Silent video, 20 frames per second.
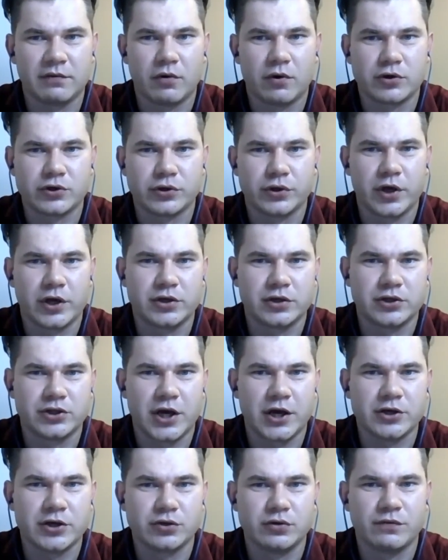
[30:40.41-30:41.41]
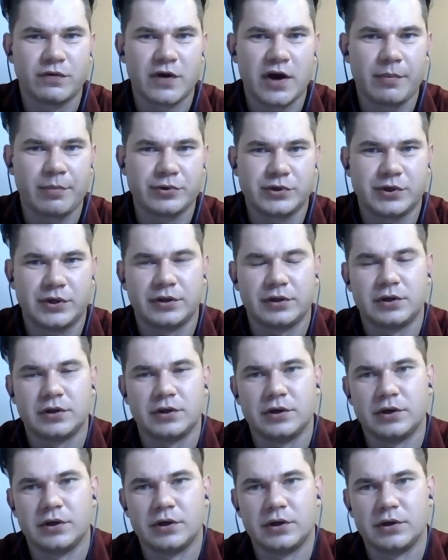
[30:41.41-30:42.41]
or should I change to
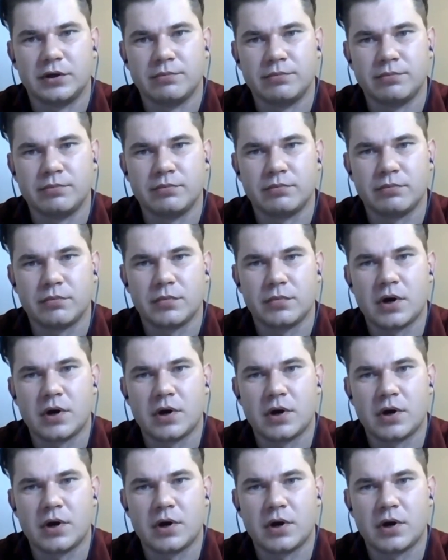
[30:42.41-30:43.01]
5%?